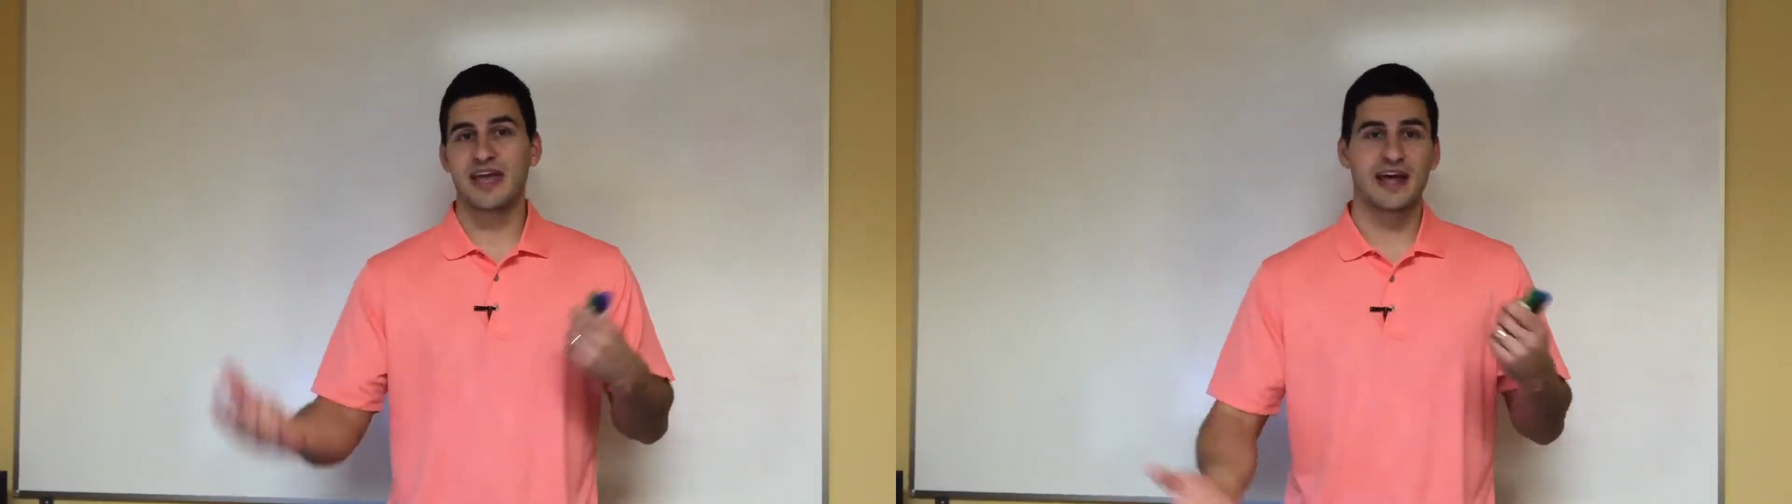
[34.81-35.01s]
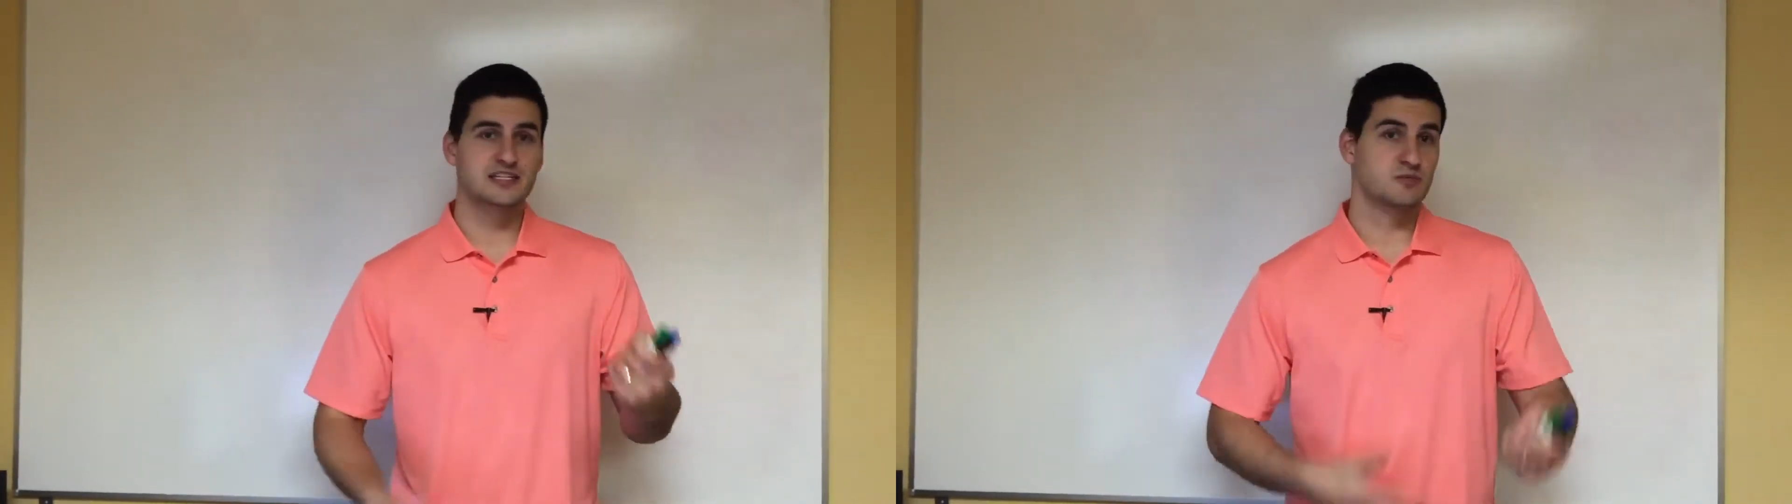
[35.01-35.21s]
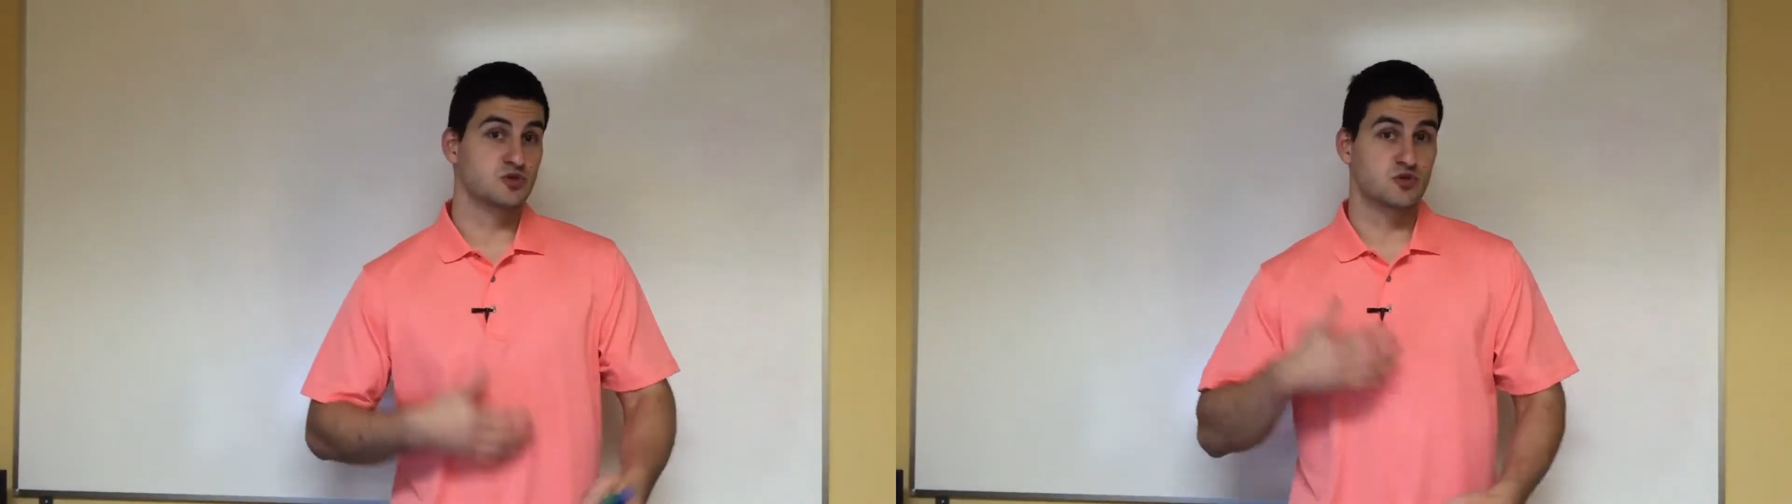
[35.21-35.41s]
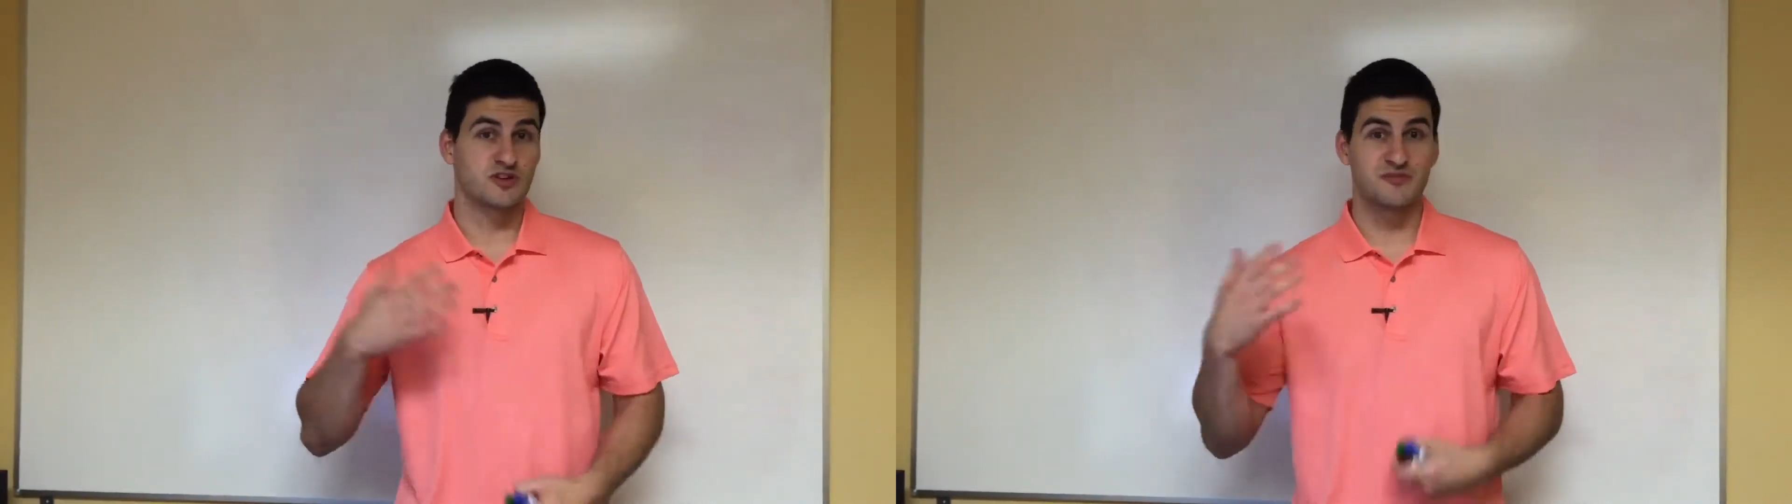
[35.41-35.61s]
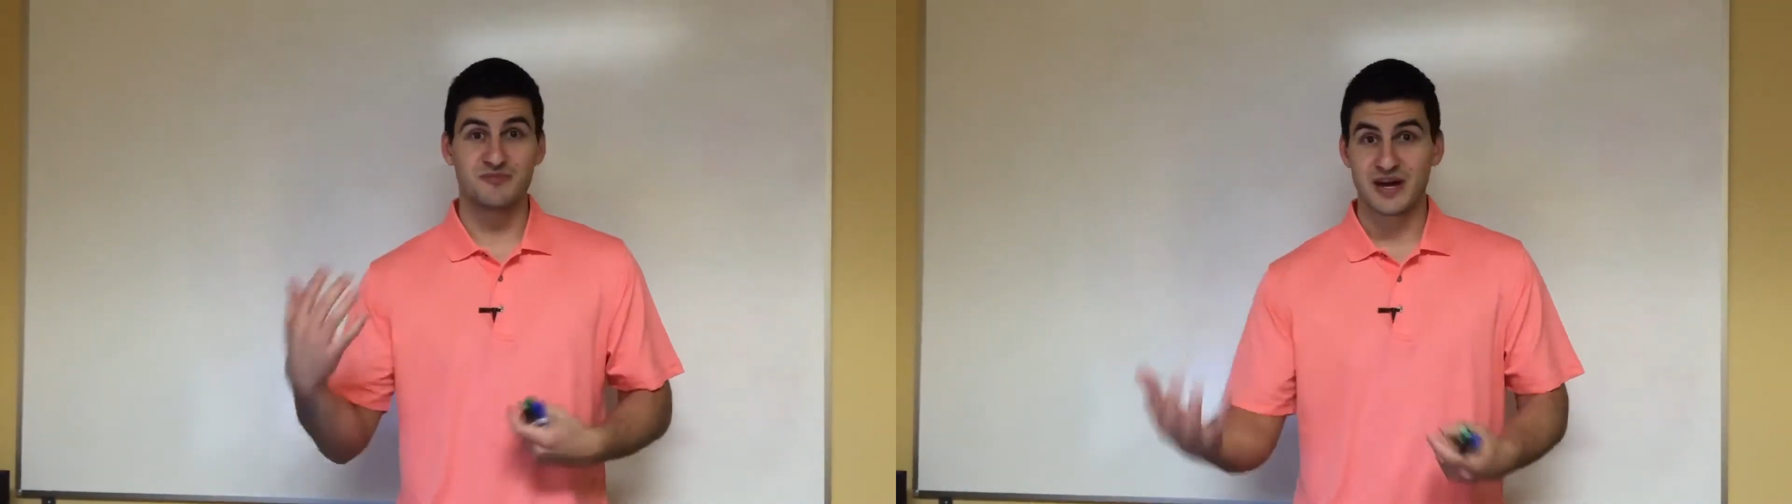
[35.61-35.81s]
has some sort
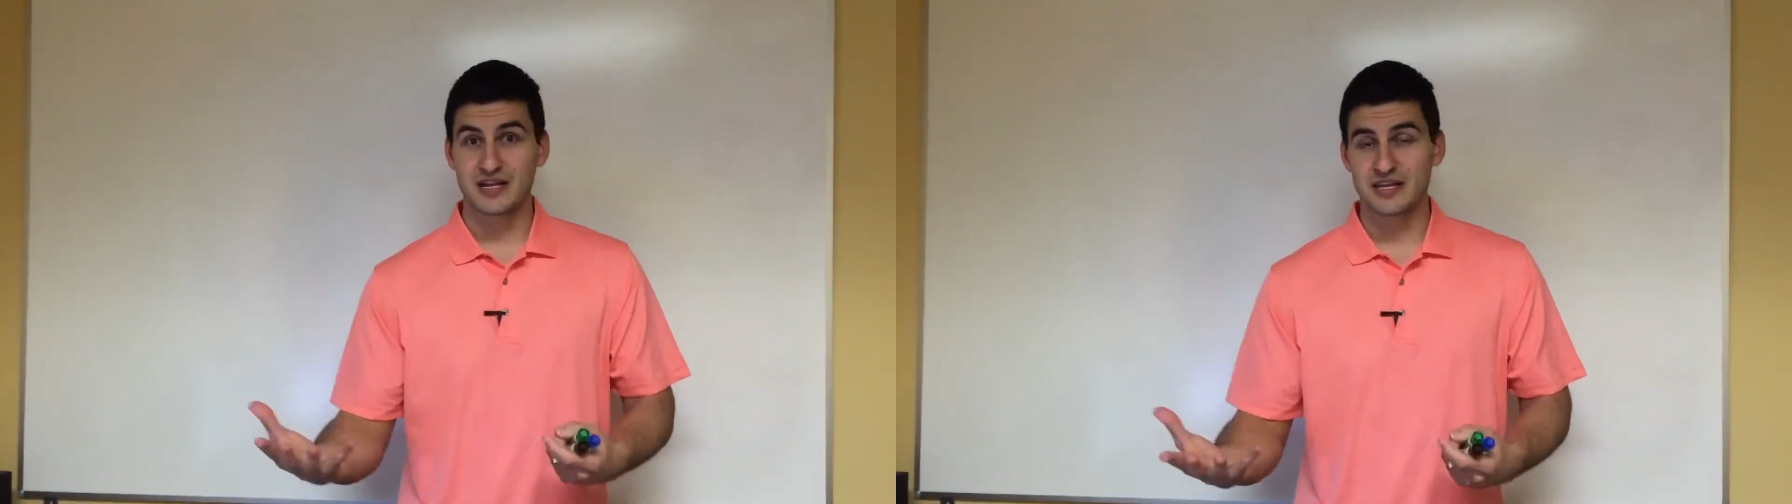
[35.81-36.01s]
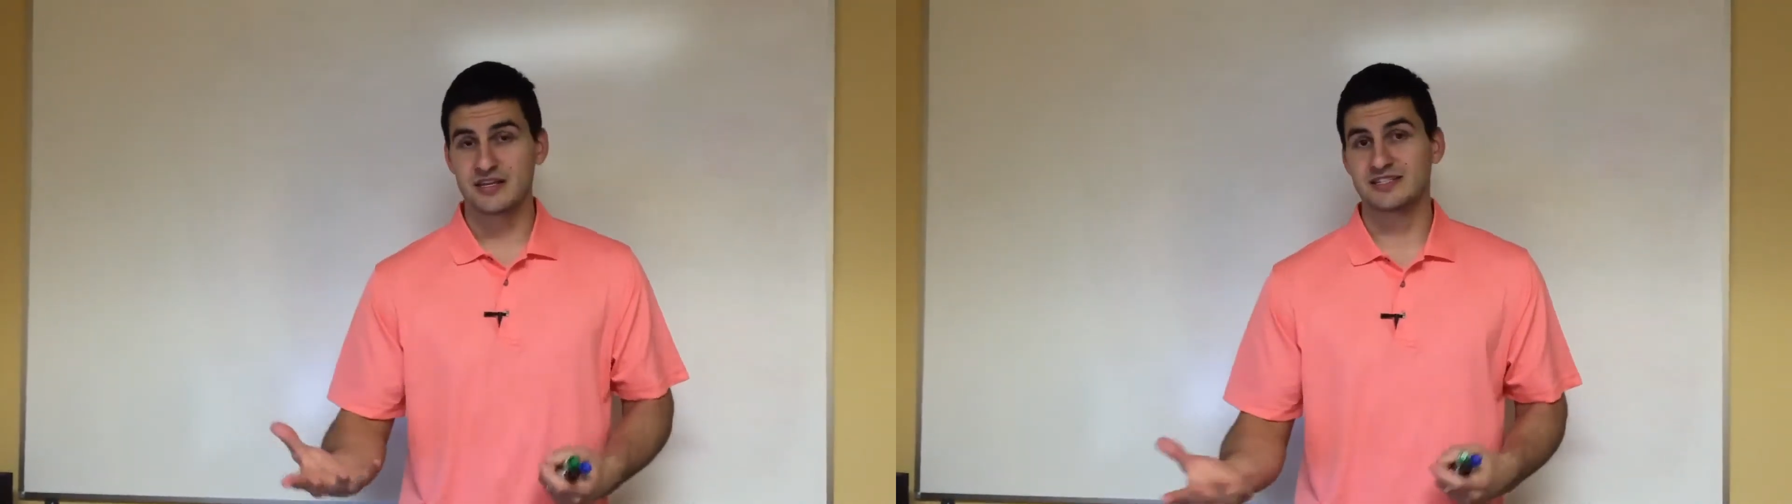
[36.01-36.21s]
of money